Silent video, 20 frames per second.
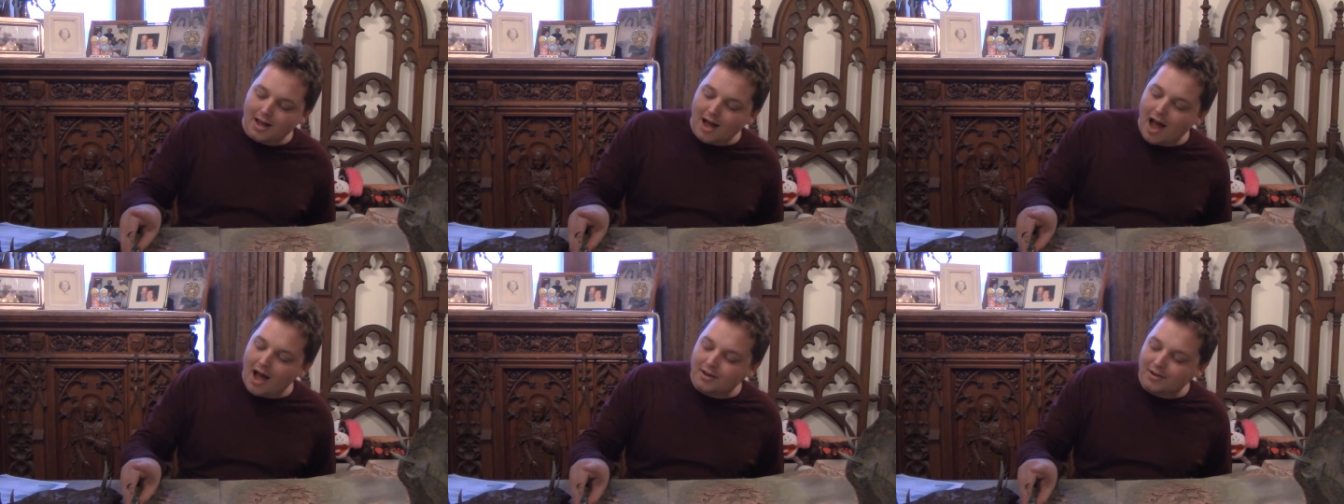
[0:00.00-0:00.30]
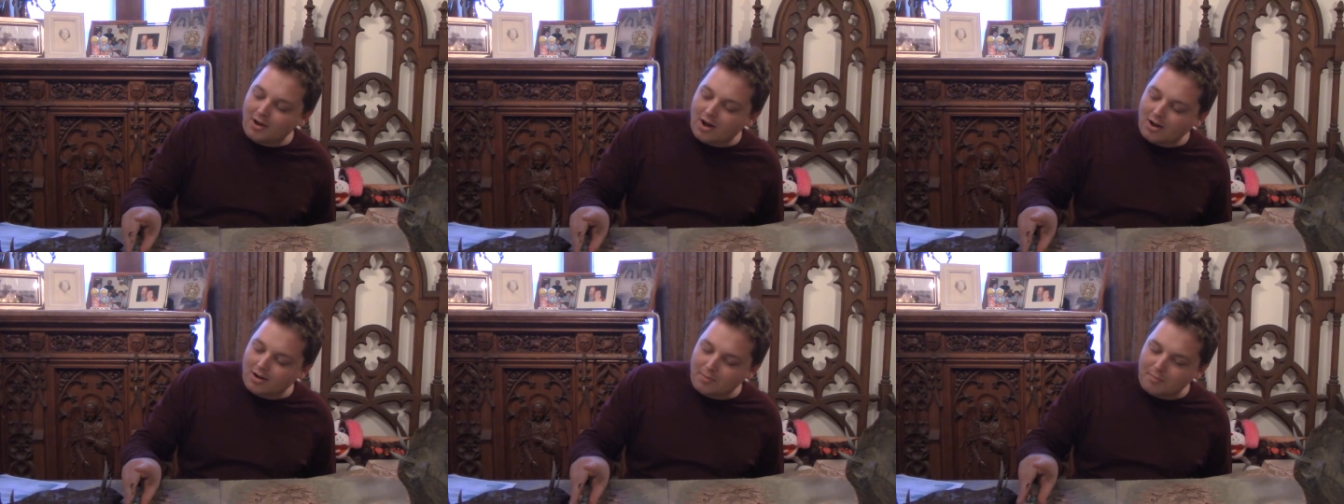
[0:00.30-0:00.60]
I
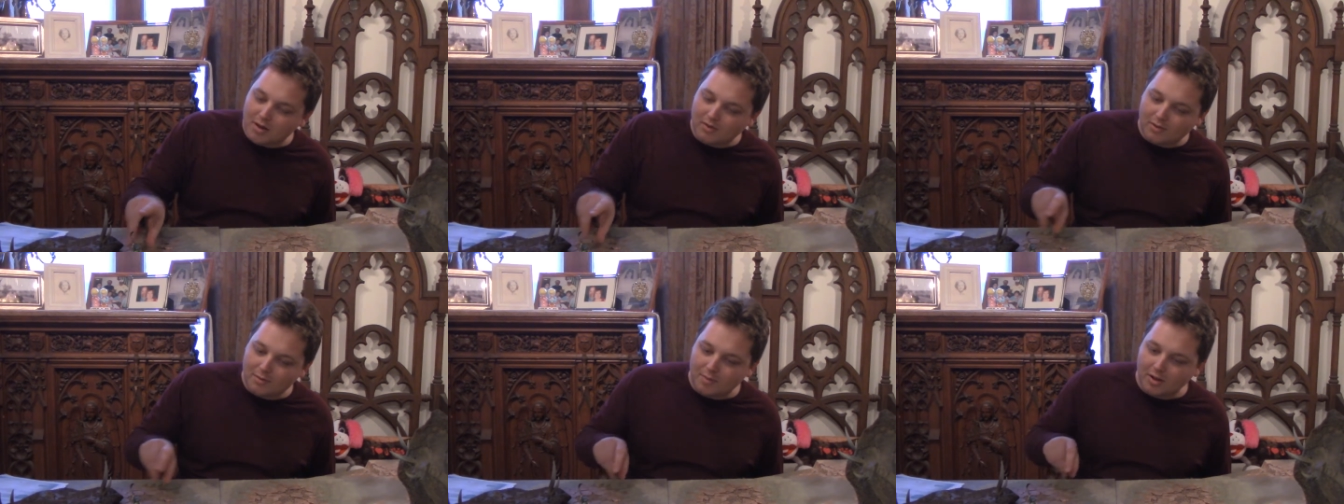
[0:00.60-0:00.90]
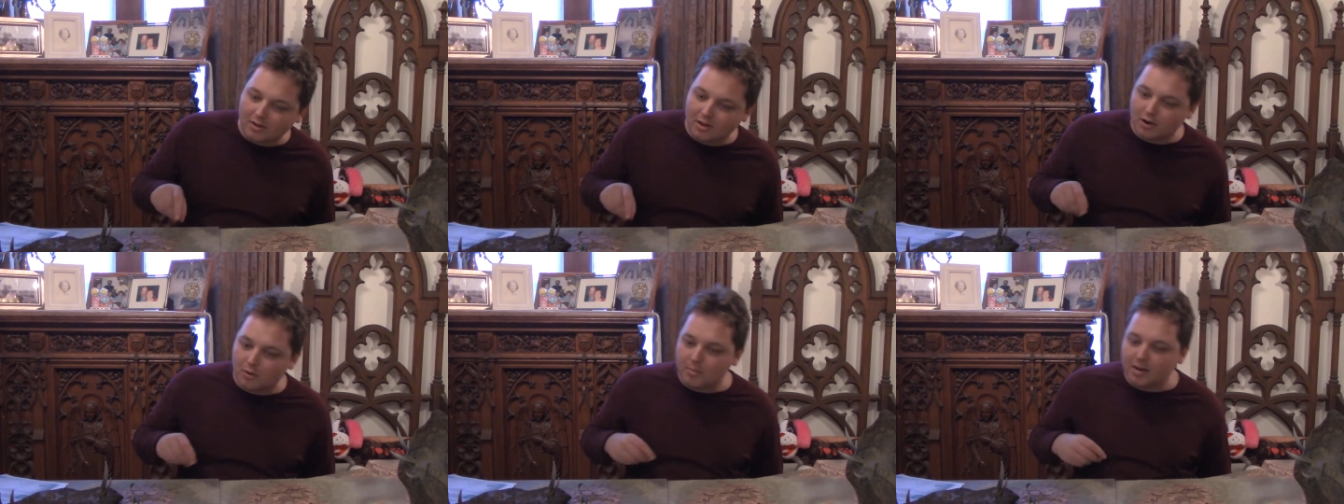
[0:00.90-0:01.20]
talked about them
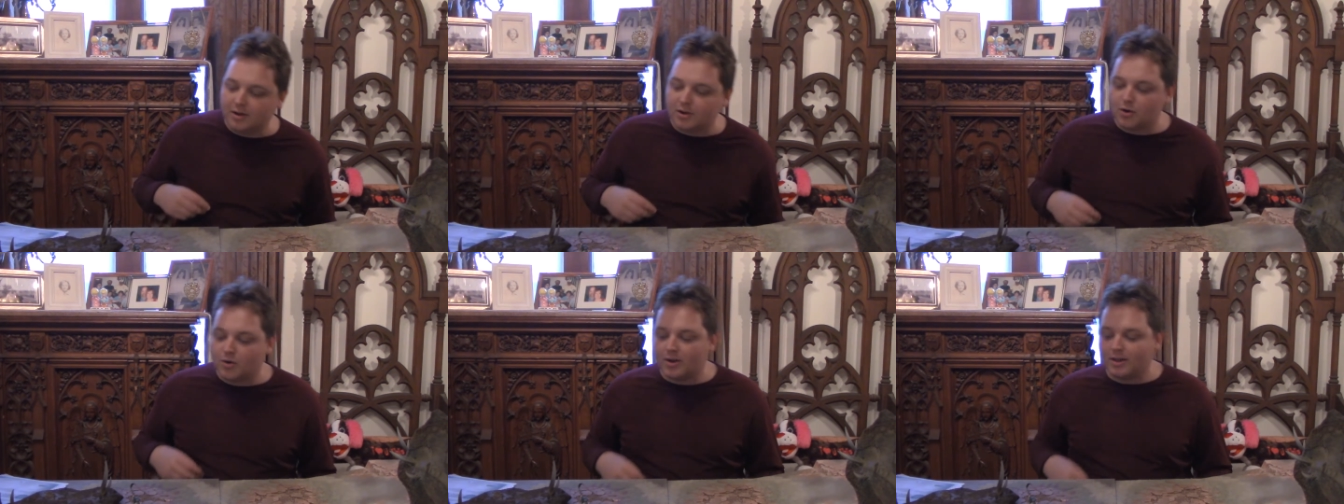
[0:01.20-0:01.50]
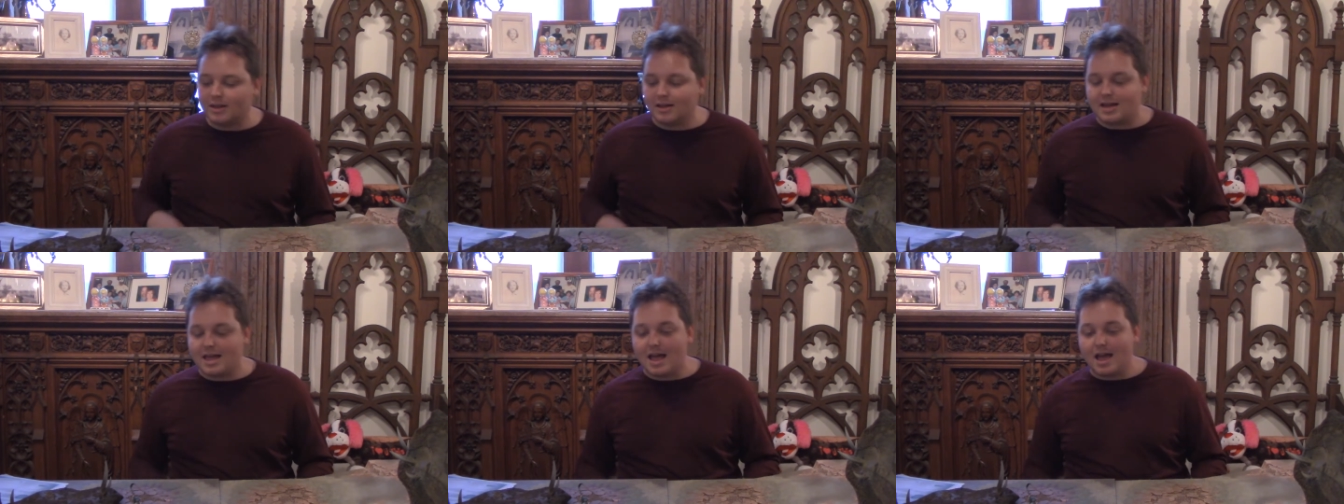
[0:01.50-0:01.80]
a little bit
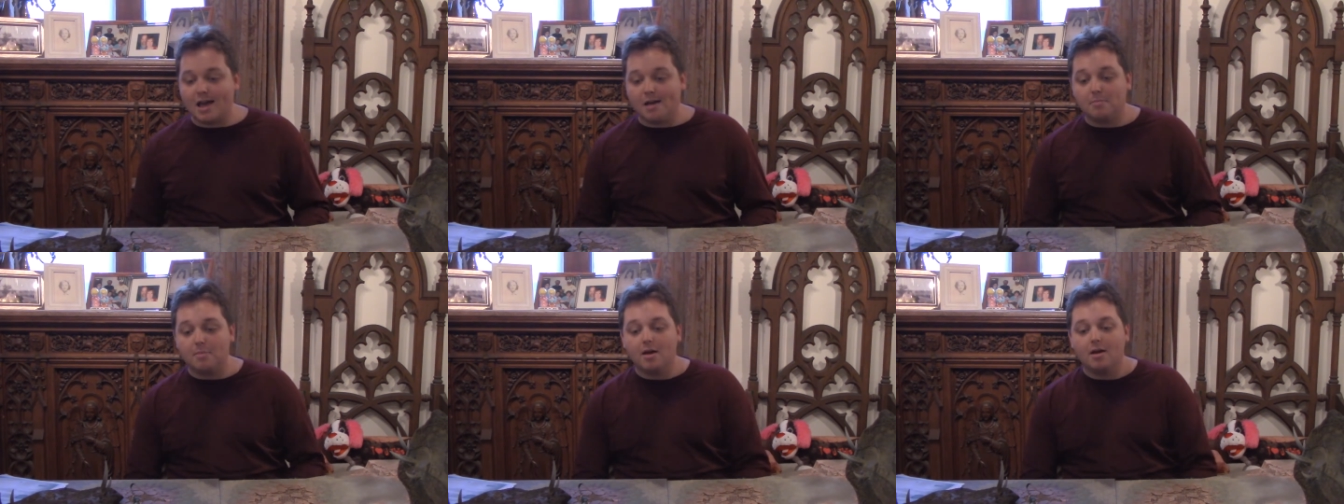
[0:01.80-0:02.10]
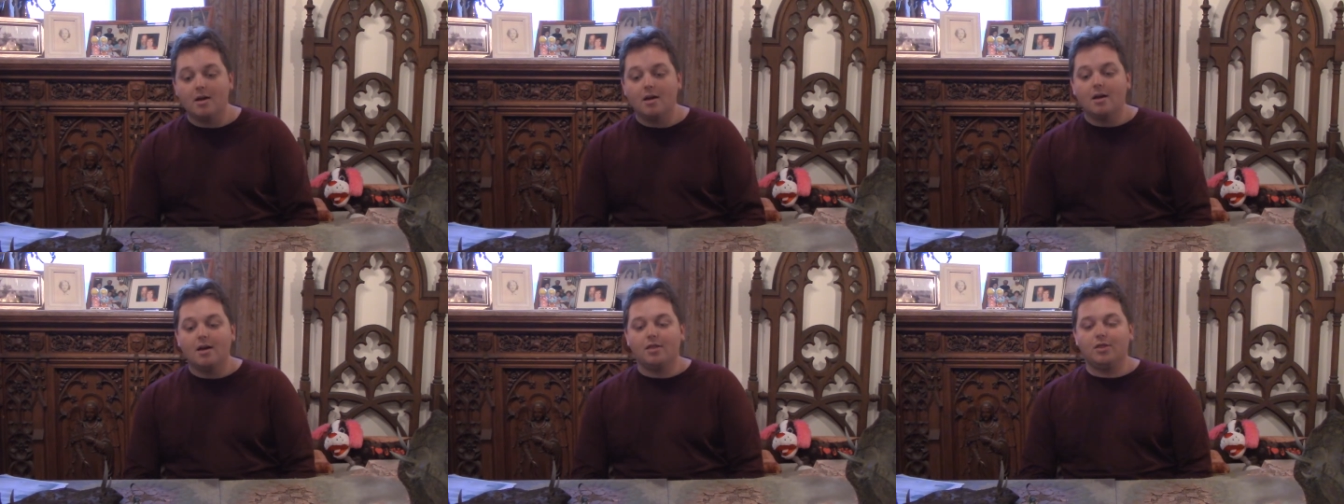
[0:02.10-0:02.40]
during the game.
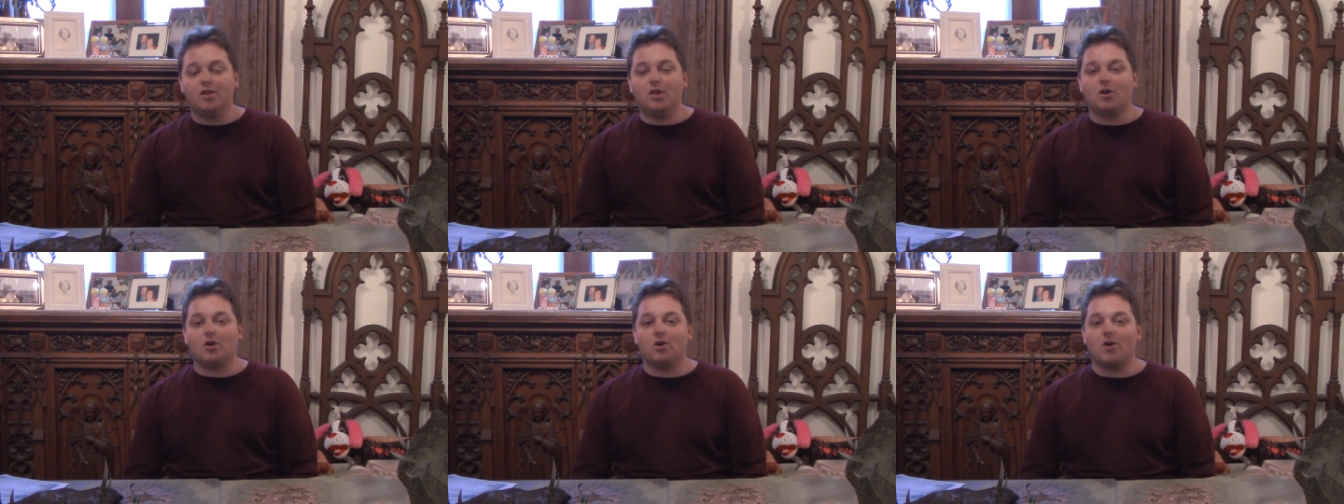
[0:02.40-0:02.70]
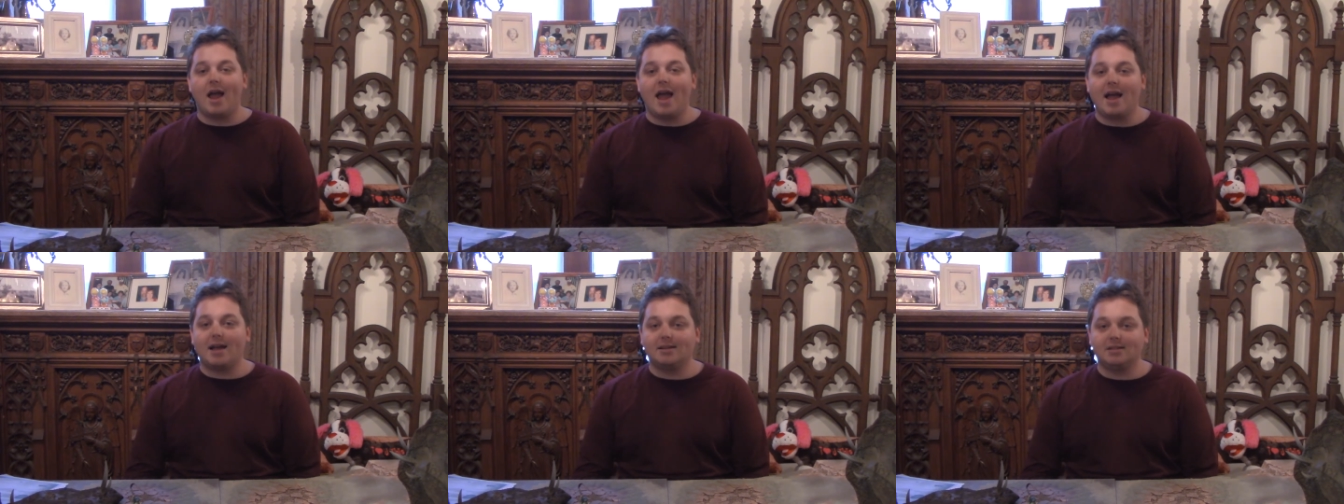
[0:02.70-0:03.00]

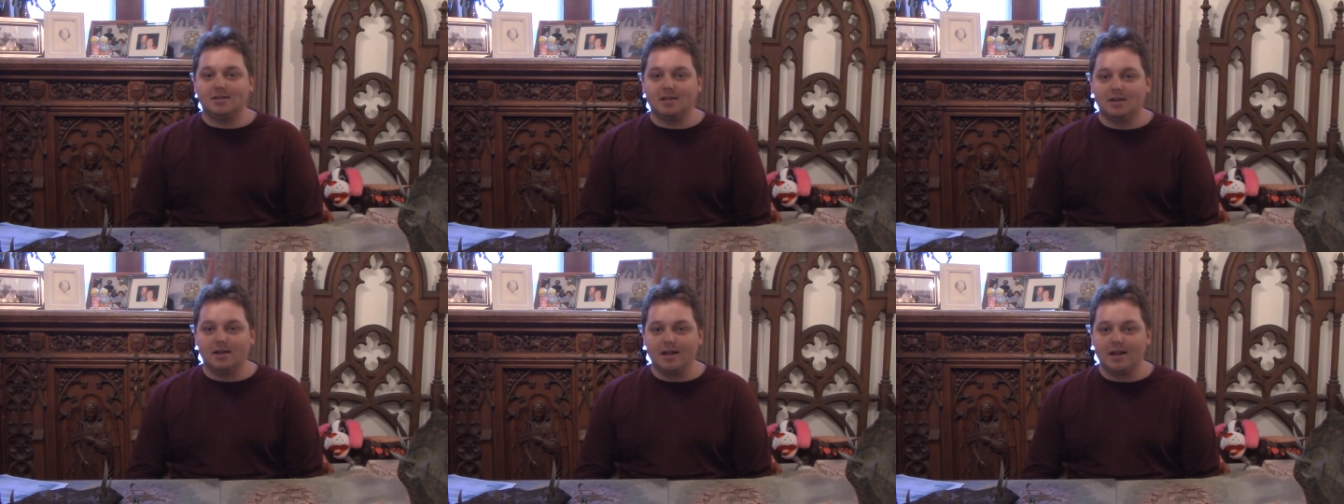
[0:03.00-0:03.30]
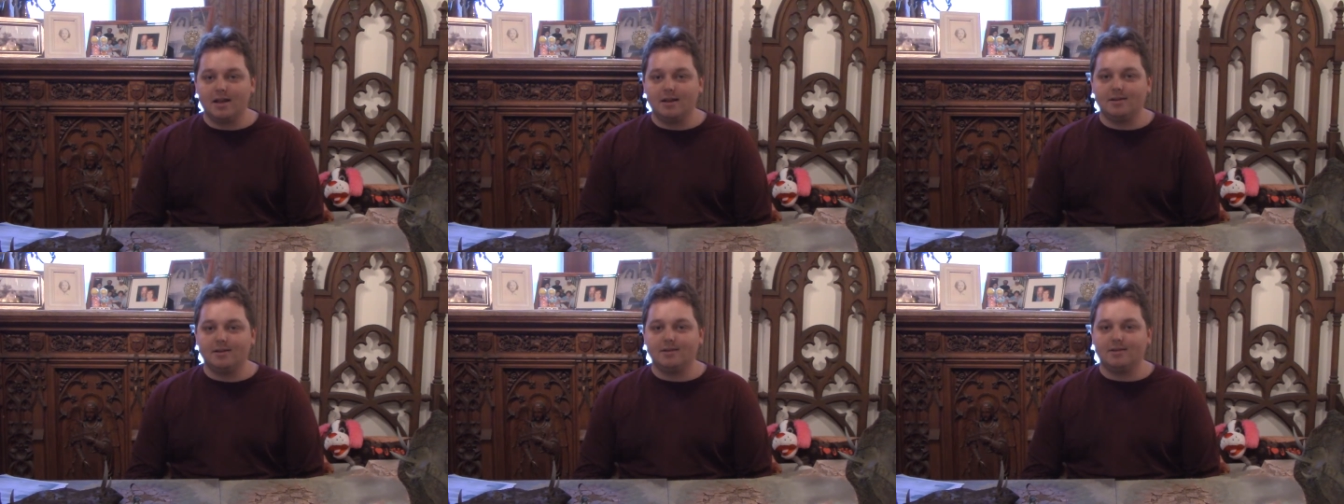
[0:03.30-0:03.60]
They're
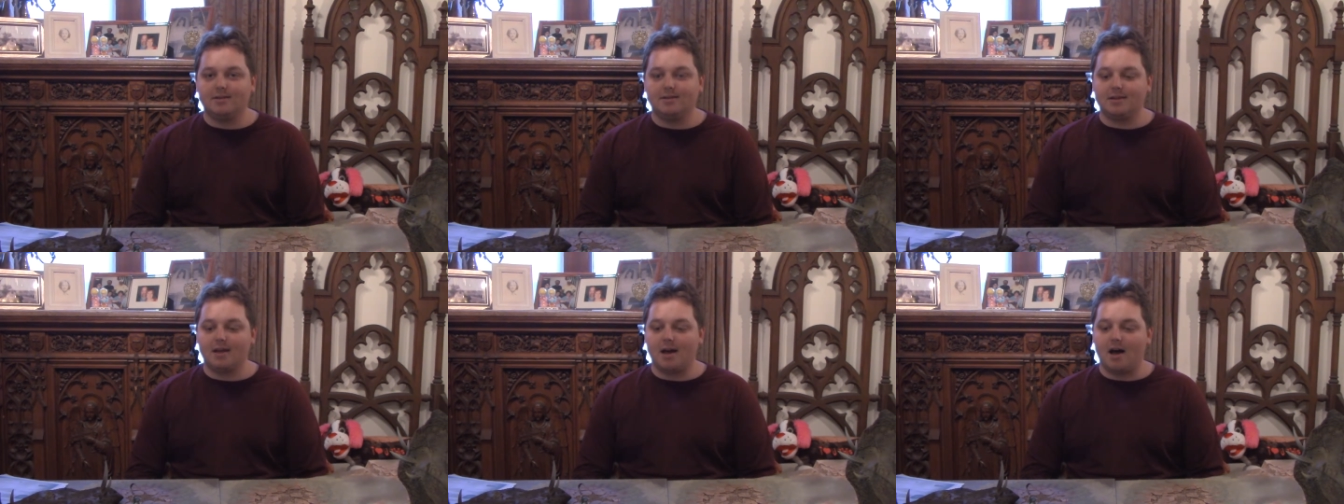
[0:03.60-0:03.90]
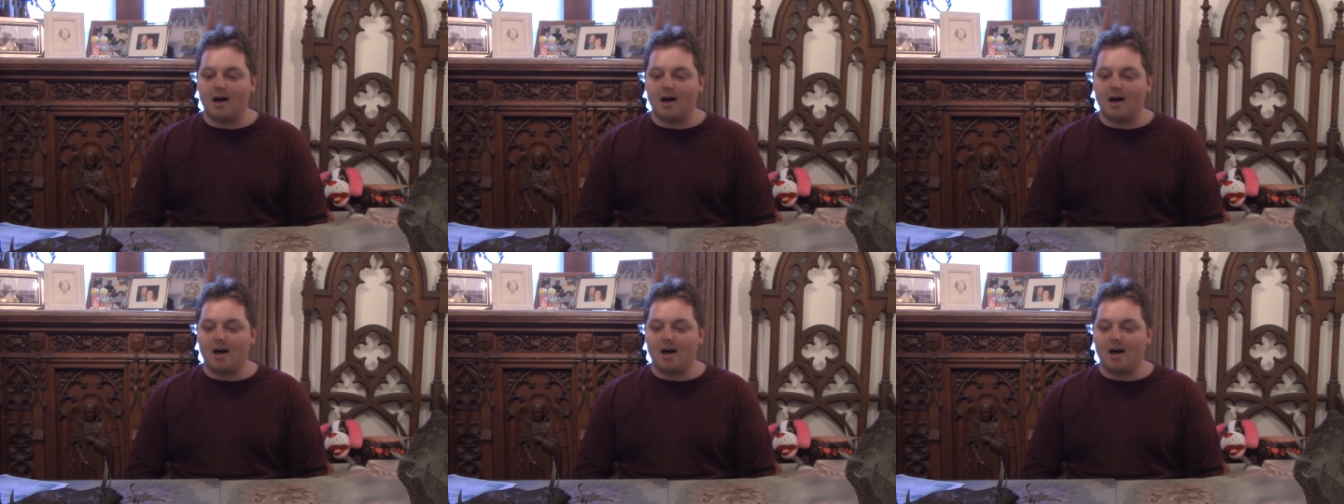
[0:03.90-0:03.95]
excellent